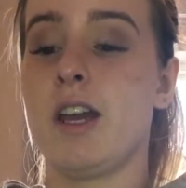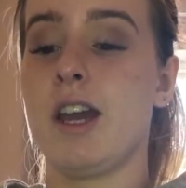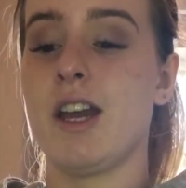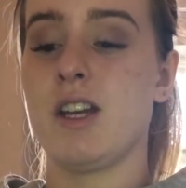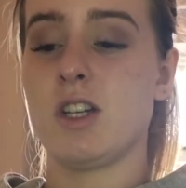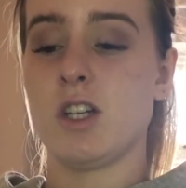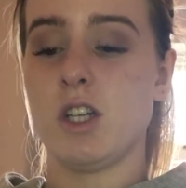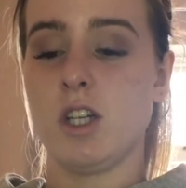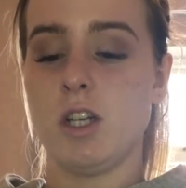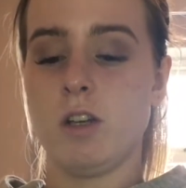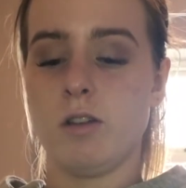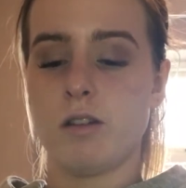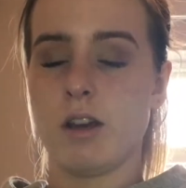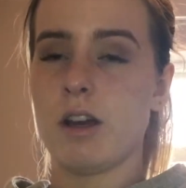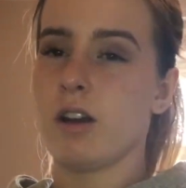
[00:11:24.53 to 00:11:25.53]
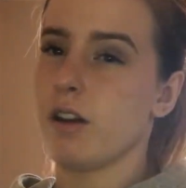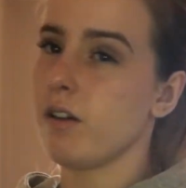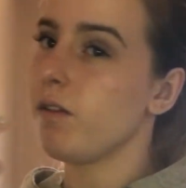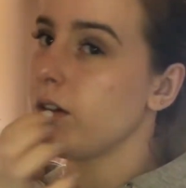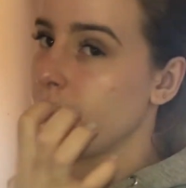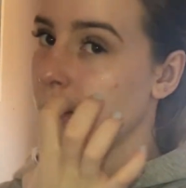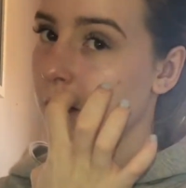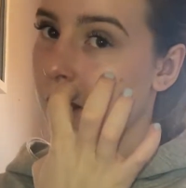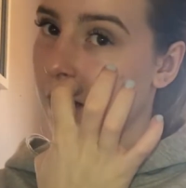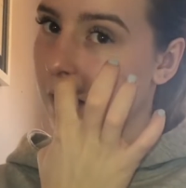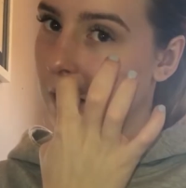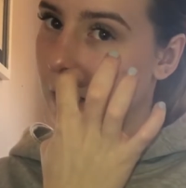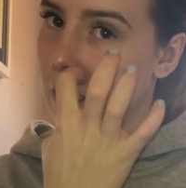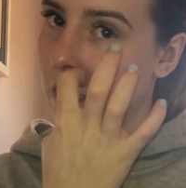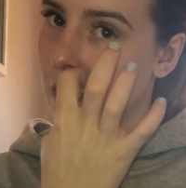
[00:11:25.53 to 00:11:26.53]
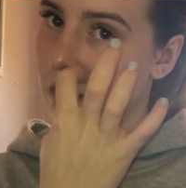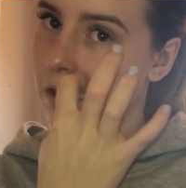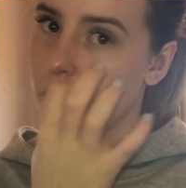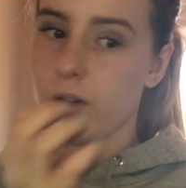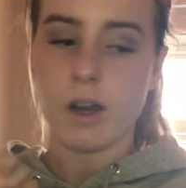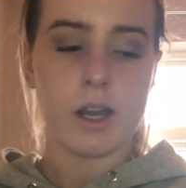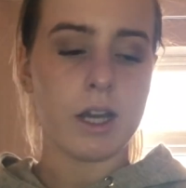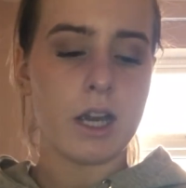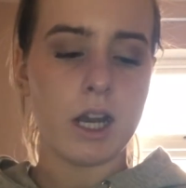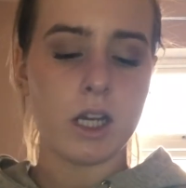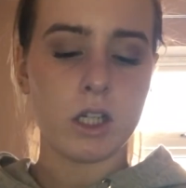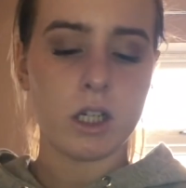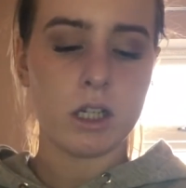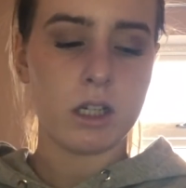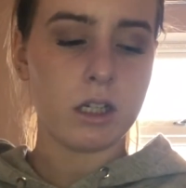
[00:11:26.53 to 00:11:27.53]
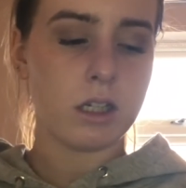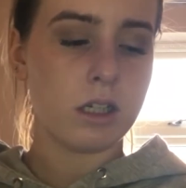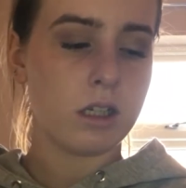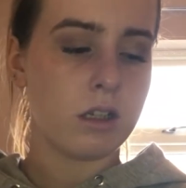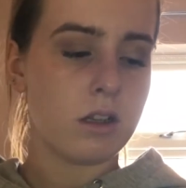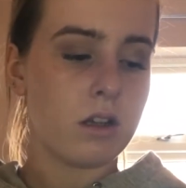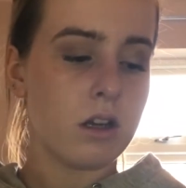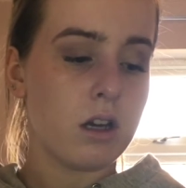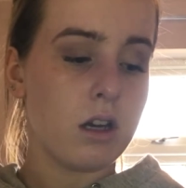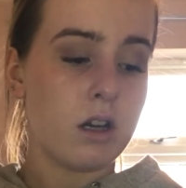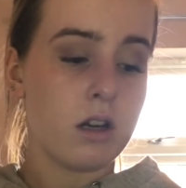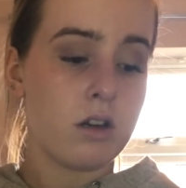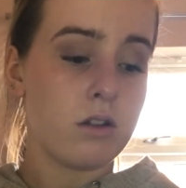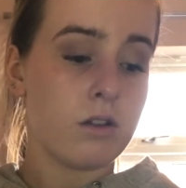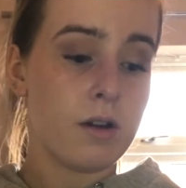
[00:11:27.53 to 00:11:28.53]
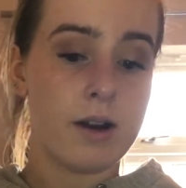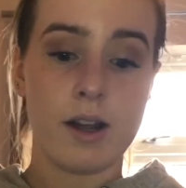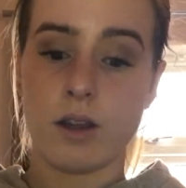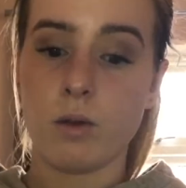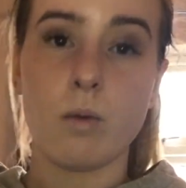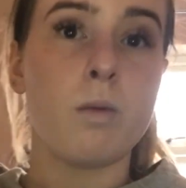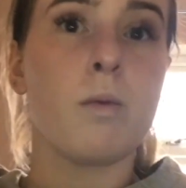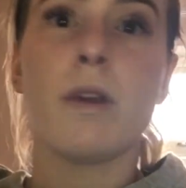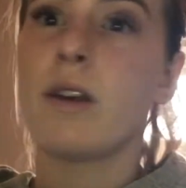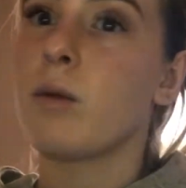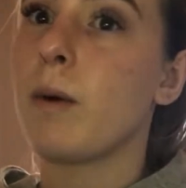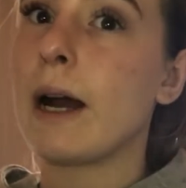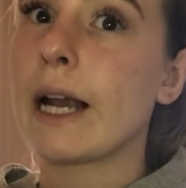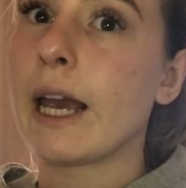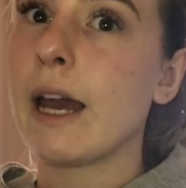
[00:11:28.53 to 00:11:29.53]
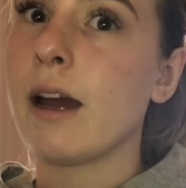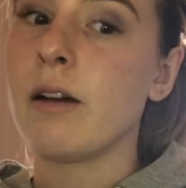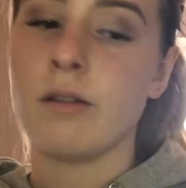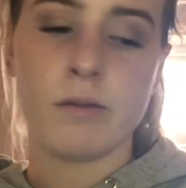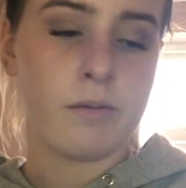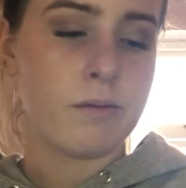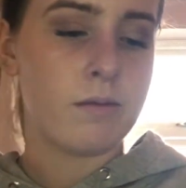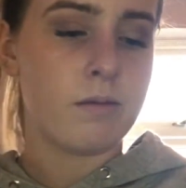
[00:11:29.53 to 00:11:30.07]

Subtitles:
occasion to use it, and I feel like it's the right occasion. So let's whack it out.